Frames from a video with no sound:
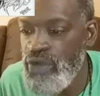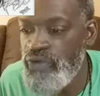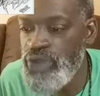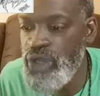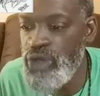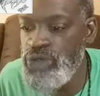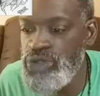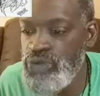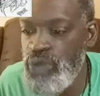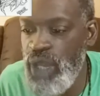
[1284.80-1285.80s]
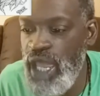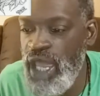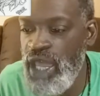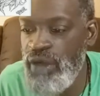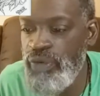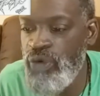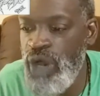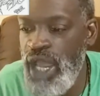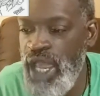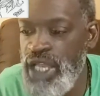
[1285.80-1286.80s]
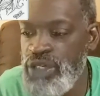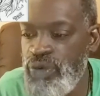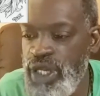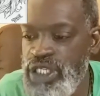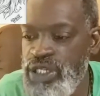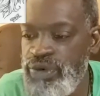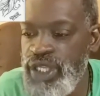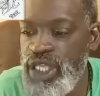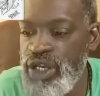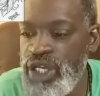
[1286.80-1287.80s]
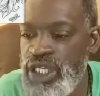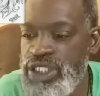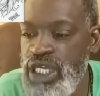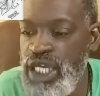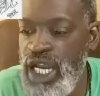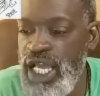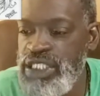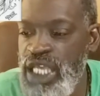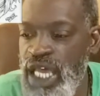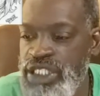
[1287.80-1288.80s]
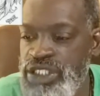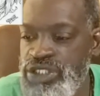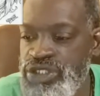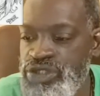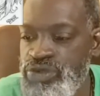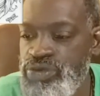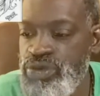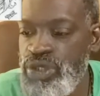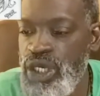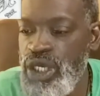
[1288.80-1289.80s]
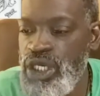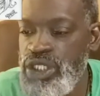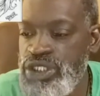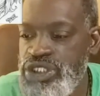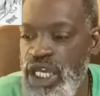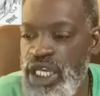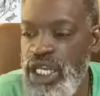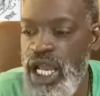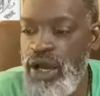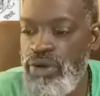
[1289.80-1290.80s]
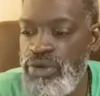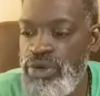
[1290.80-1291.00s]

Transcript: For those who have or had direct TV, there is a class action suit. Check it out.